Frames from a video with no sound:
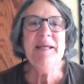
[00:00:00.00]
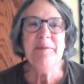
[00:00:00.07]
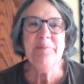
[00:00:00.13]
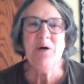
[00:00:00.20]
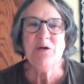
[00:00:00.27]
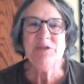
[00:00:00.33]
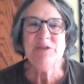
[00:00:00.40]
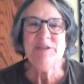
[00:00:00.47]
at
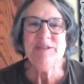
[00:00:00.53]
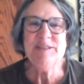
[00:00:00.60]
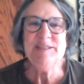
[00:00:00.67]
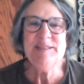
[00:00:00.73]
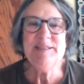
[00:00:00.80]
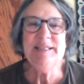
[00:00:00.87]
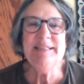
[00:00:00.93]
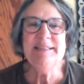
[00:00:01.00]

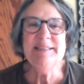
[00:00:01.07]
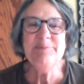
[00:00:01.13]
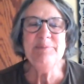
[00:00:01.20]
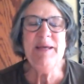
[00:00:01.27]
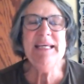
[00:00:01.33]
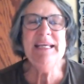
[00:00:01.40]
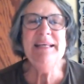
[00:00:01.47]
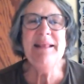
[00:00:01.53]
Moses is
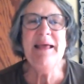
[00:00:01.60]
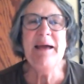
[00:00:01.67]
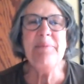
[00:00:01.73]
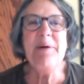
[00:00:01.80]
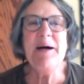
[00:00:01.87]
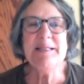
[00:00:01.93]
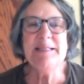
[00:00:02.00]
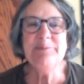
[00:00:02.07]
making that
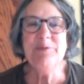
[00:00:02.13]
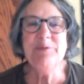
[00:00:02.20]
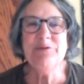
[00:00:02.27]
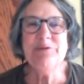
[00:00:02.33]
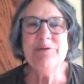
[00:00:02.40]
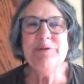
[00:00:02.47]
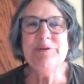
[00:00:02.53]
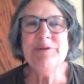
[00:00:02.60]
possible
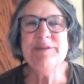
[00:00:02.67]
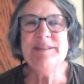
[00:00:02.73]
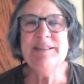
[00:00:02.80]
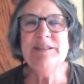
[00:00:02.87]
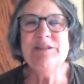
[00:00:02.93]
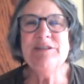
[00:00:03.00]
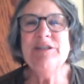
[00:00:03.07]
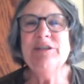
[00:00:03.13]

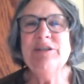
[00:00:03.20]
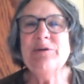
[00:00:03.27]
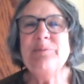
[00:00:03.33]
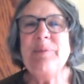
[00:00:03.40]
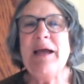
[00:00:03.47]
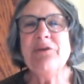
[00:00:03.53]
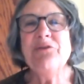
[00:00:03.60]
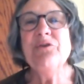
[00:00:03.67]
to look
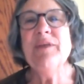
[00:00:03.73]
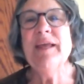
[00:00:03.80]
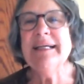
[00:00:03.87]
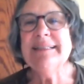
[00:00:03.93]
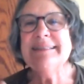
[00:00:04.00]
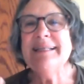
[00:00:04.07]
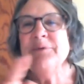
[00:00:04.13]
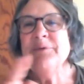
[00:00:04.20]
back through that,
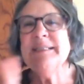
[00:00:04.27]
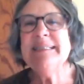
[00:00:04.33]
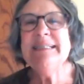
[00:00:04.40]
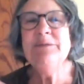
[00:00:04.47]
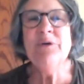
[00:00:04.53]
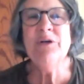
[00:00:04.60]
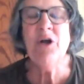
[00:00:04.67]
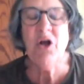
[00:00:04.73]
because I want to see
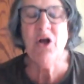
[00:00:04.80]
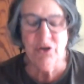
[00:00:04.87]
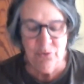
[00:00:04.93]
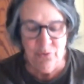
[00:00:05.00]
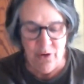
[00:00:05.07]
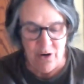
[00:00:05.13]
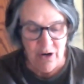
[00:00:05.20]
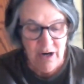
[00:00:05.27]
what
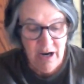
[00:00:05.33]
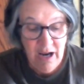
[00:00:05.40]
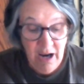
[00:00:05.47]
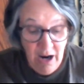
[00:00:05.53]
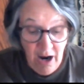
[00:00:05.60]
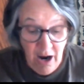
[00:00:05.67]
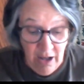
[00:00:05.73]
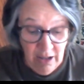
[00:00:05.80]

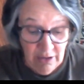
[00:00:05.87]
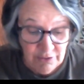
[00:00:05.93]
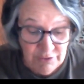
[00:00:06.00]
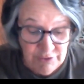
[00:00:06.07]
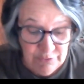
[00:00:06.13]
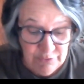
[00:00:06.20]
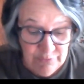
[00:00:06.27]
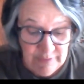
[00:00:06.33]
all are
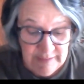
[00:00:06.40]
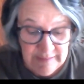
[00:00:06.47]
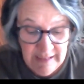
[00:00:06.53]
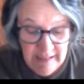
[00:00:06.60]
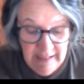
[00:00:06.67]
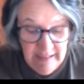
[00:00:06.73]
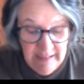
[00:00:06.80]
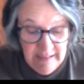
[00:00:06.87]
doing.
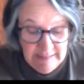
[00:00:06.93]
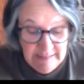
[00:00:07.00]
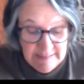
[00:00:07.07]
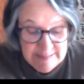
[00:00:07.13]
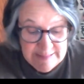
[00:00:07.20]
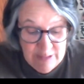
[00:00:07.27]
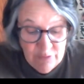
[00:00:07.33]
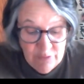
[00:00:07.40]

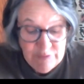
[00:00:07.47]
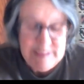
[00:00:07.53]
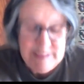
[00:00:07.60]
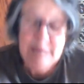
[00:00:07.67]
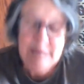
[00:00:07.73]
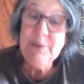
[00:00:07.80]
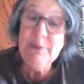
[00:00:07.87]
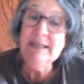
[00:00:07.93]
So
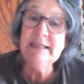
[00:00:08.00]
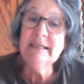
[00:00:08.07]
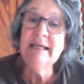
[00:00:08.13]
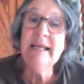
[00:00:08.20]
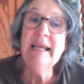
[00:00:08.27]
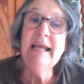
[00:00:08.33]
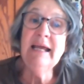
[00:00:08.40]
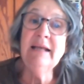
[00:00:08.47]
step in
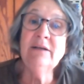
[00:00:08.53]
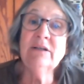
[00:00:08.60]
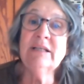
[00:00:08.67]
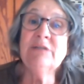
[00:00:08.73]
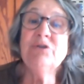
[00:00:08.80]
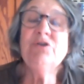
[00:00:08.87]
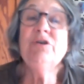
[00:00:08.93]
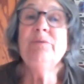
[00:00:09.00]
and
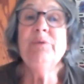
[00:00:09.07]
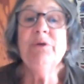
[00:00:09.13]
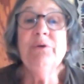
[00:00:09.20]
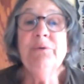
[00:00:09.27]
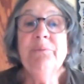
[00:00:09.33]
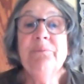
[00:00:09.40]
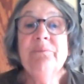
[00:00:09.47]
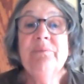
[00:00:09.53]
contribute.
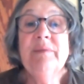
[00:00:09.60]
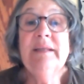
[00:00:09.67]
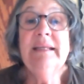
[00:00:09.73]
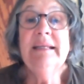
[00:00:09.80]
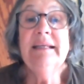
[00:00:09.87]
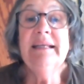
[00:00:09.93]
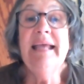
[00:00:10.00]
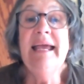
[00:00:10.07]

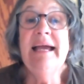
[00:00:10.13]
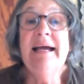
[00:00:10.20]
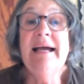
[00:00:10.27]
And,